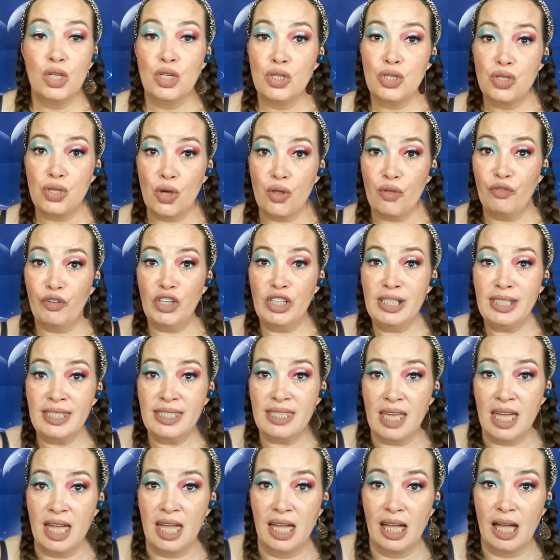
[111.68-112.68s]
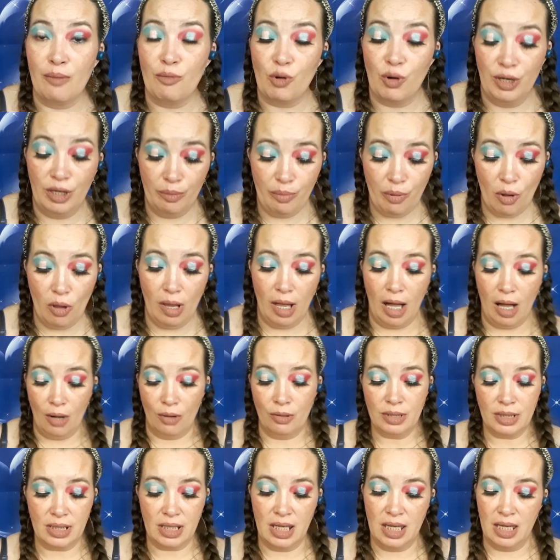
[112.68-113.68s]
so the first thing I'm going to pull
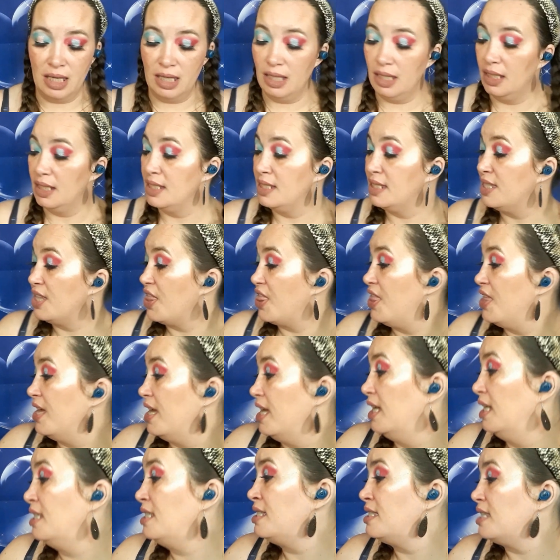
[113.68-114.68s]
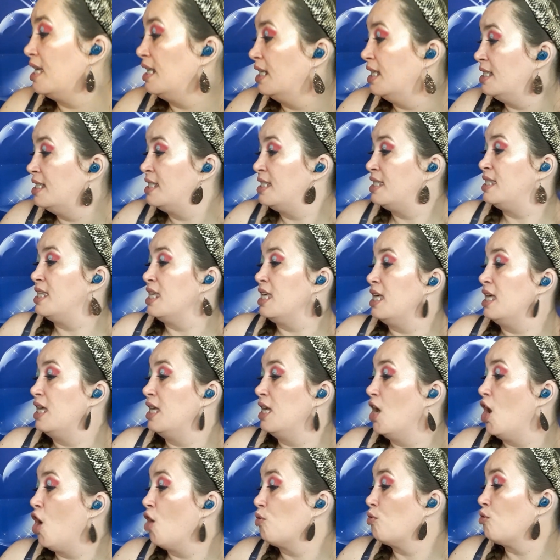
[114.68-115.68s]
out is this, and this is
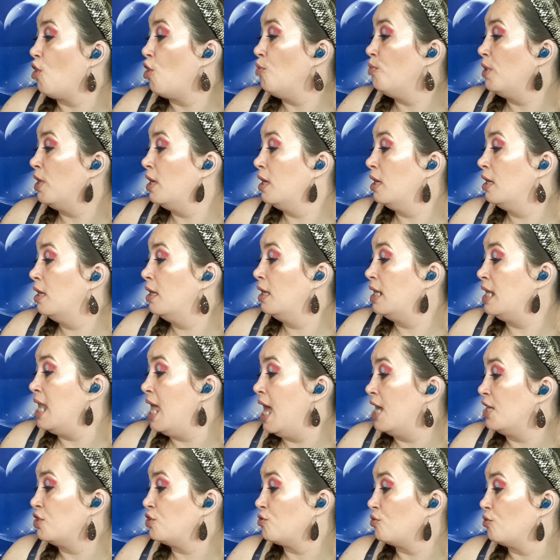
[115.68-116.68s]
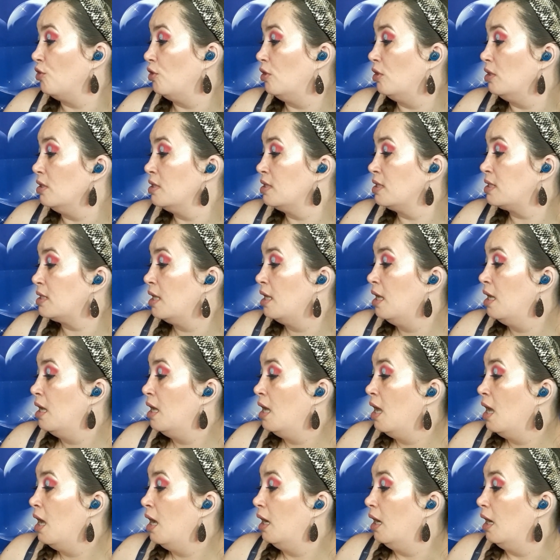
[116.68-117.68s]
the Aroma Naturals
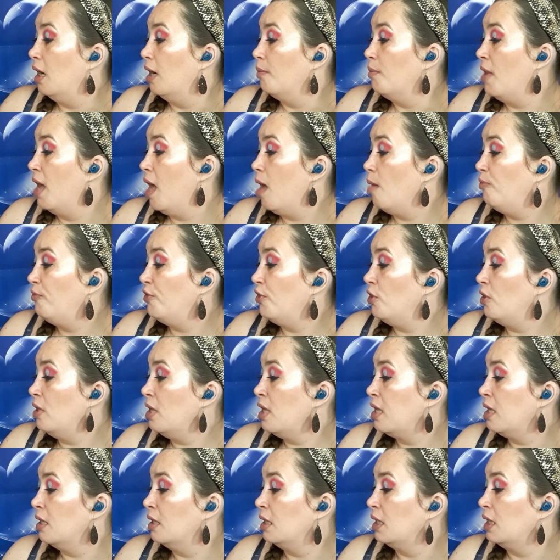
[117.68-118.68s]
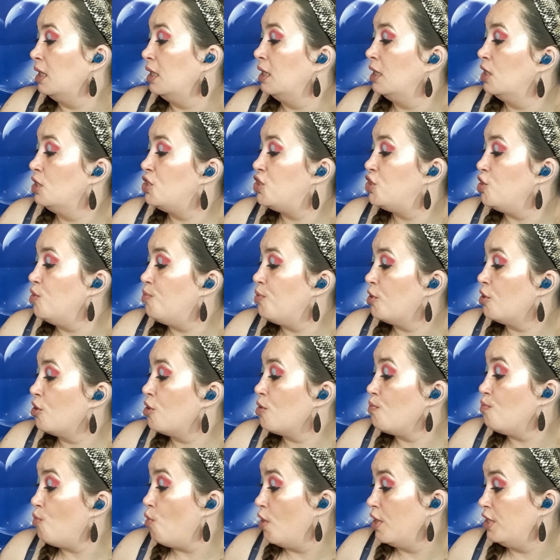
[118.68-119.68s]
Helpful Healing
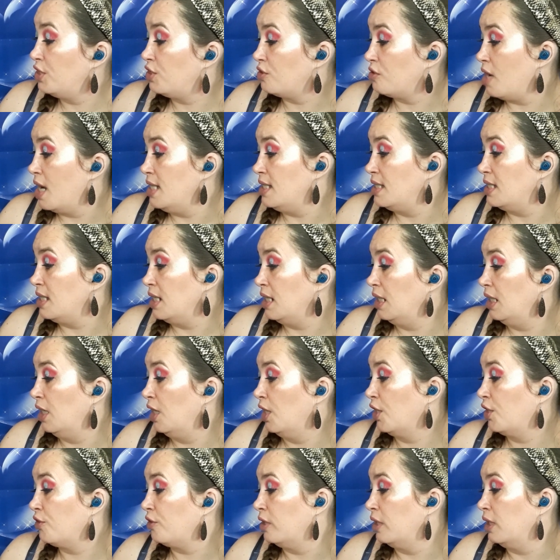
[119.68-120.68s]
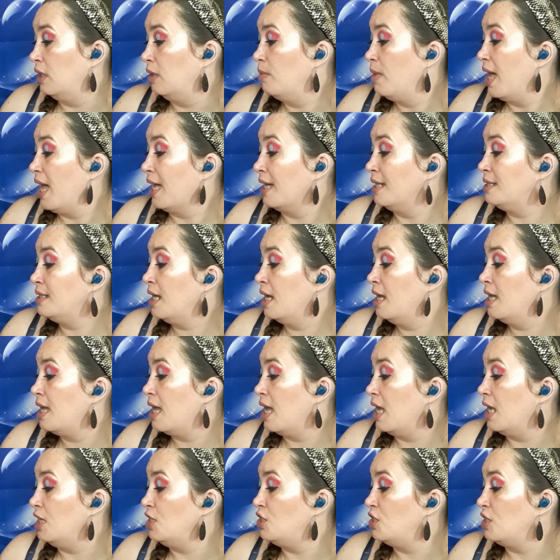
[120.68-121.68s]
Super Moisturizing Cream,
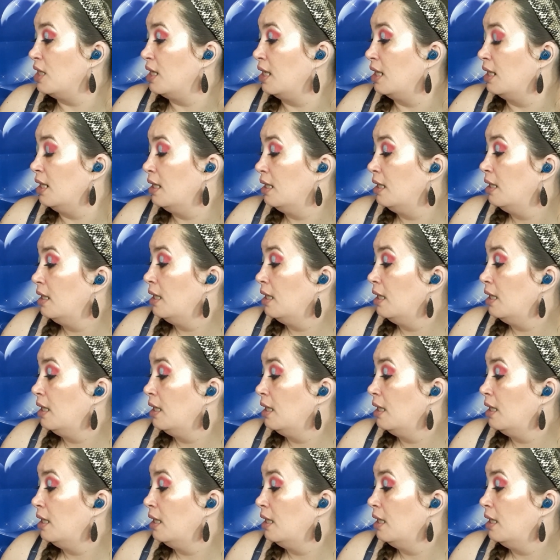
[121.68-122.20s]
Anti-Aging,